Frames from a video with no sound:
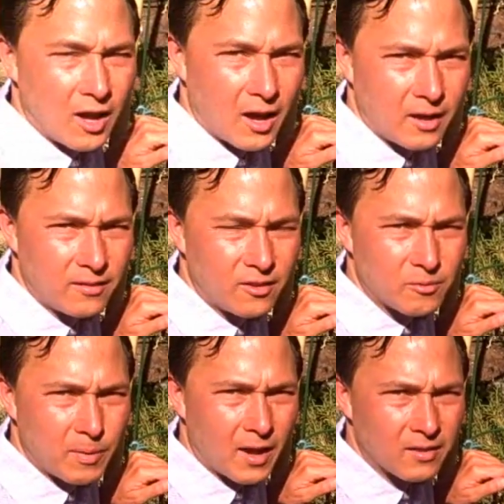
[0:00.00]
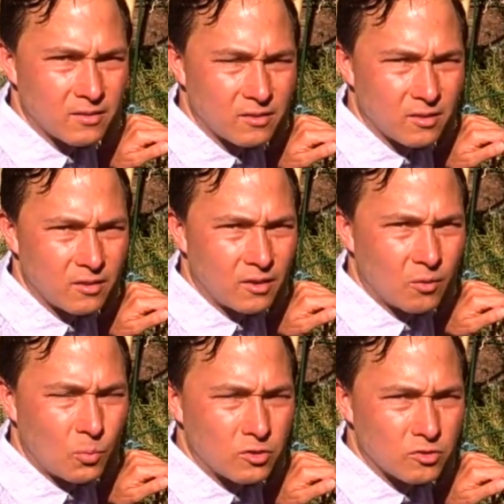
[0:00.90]
I had this past
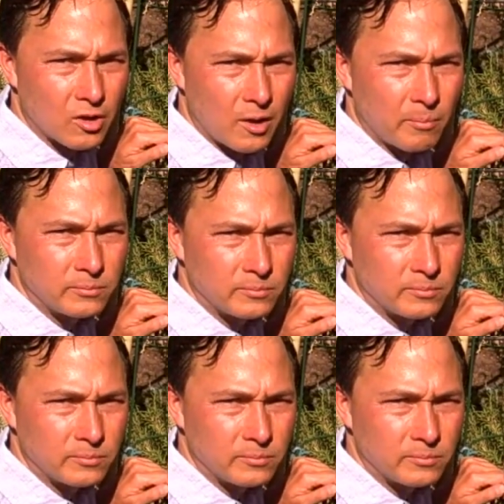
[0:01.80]
winter time.